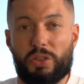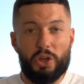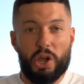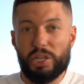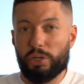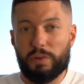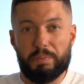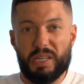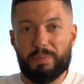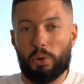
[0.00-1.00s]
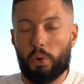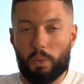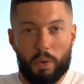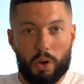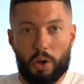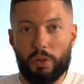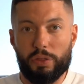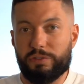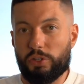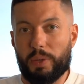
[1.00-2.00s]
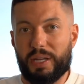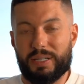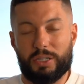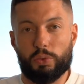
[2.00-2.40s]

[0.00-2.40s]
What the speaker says: 30 other people on the viewing,